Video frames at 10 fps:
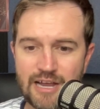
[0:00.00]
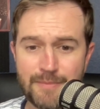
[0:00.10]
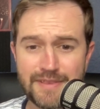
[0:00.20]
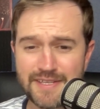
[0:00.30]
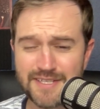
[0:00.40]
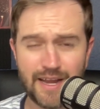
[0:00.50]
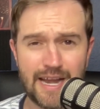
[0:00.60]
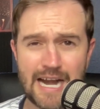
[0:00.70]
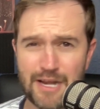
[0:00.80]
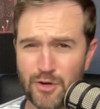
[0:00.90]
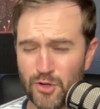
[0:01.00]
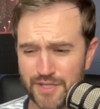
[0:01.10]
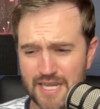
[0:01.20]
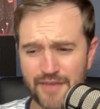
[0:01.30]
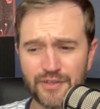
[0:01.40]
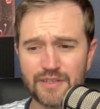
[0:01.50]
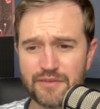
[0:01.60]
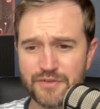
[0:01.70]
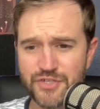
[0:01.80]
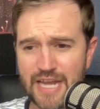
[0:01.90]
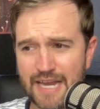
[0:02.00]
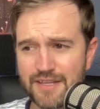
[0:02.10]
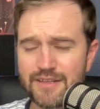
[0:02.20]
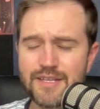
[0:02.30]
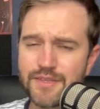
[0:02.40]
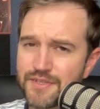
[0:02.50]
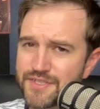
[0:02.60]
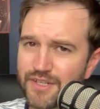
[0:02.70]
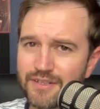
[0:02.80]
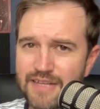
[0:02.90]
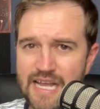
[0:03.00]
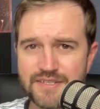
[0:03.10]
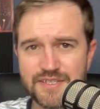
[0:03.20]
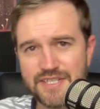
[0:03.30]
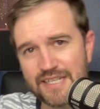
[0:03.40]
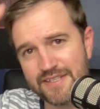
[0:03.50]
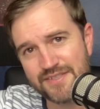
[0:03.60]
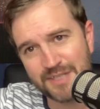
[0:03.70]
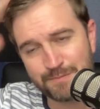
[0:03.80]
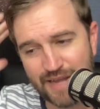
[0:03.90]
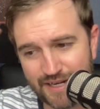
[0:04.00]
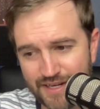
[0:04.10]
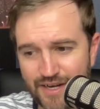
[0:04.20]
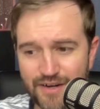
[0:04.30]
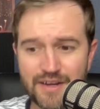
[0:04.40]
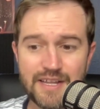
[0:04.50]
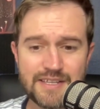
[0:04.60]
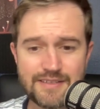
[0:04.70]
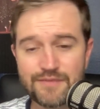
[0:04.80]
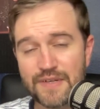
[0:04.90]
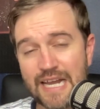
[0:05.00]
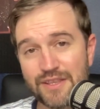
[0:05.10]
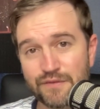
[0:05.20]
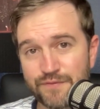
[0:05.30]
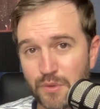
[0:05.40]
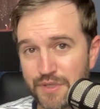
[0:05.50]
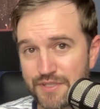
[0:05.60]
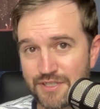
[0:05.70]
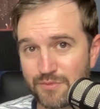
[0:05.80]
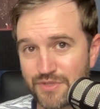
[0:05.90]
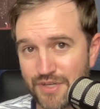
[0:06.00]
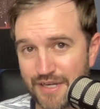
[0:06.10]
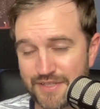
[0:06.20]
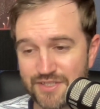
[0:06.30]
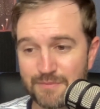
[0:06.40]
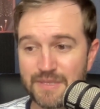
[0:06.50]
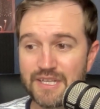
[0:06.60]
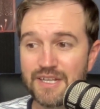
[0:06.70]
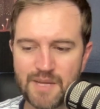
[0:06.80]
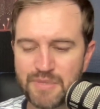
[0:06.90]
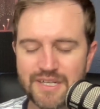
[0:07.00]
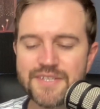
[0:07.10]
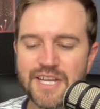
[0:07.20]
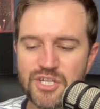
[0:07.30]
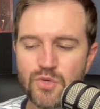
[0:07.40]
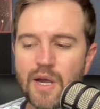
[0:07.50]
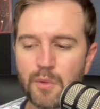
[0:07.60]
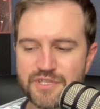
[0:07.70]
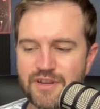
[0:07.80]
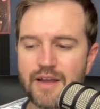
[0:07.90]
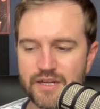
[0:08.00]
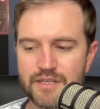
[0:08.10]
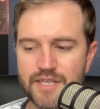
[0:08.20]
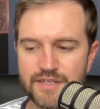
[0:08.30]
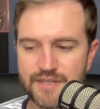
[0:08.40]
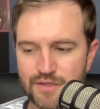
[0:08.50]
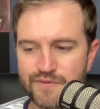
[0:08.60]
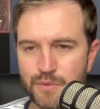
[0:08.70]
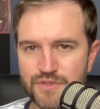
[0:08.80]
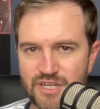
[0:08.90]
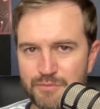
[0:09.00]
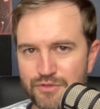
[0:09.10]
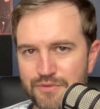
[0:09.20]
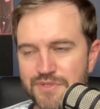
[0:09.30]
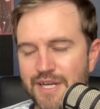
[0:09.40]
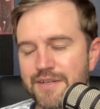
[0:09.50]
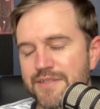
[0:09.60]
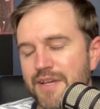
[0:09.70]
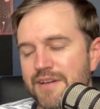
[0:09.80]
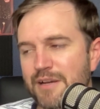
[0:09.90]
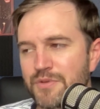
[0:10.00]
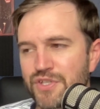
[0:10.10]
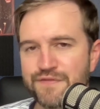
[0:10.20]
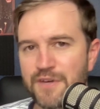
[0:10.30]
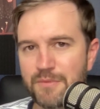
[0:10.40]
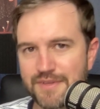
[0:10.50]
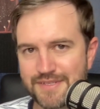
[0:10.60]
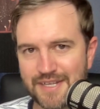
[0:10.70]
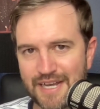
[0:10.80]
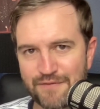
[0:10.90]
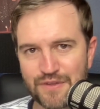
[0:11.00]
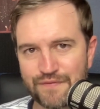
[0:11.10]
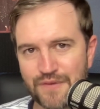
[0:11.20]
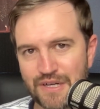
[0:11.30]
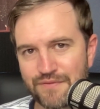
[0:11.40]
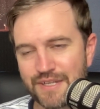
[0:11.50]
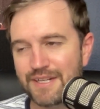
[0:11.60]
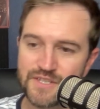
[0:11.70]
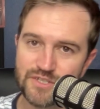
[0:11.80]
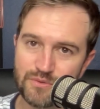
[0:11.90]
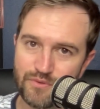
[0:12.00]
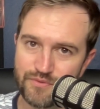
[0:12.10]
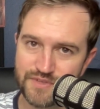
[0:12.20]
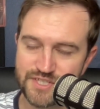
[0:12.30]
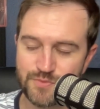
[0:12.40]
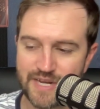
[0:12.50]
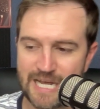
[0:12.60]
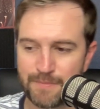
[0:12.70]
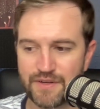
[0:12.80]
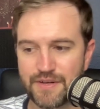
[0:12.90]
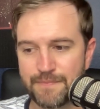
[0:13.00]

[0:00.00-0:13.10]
I mean, this guy had it all. He had the leather jacket, he had the sunglasses, he had the slicked back hair, he even had the voice. It was awesome. And because I knew I was not going to get an interview with Tom Cruise, I decided I would just film this guy for the fun of it. So this is what happened.